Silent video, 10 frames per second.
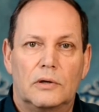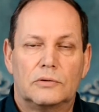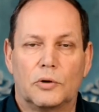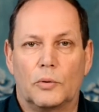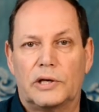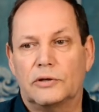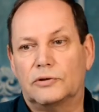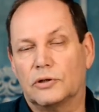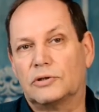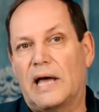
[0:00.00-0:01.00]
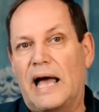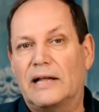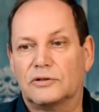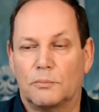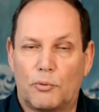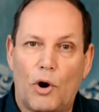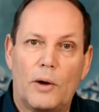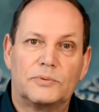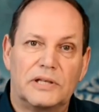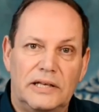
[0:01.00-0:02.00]
So we can just add some
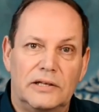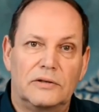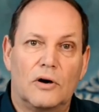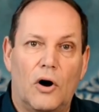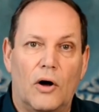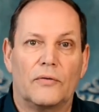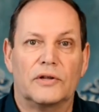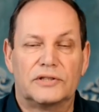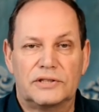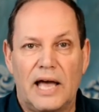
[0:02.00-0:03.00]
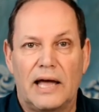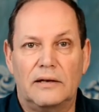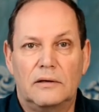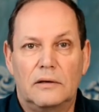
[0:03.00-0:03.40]
props in on the set.